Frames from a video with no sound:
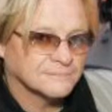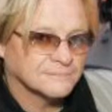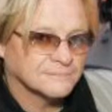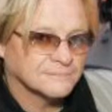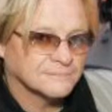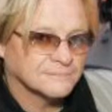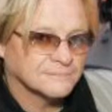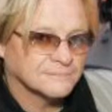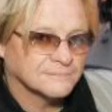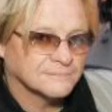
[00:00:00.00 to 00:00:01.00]

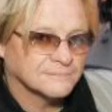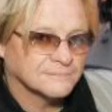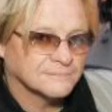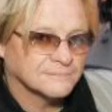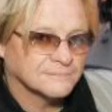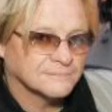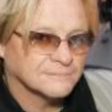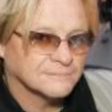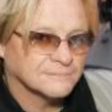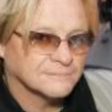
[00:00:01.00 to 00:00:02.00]

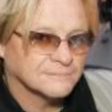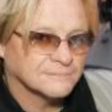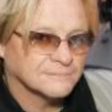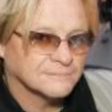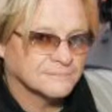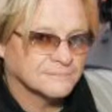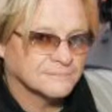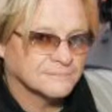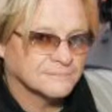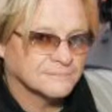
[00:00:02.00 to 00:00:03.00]

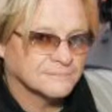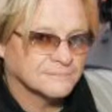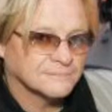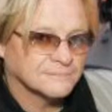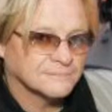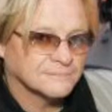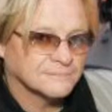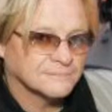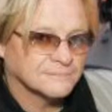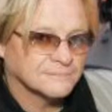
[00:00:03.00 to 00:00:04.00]

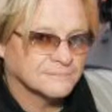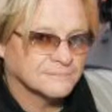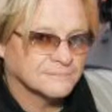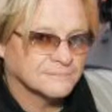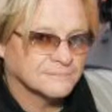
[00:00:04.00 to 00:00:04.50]
The face doesn't move, so there is nothing to read.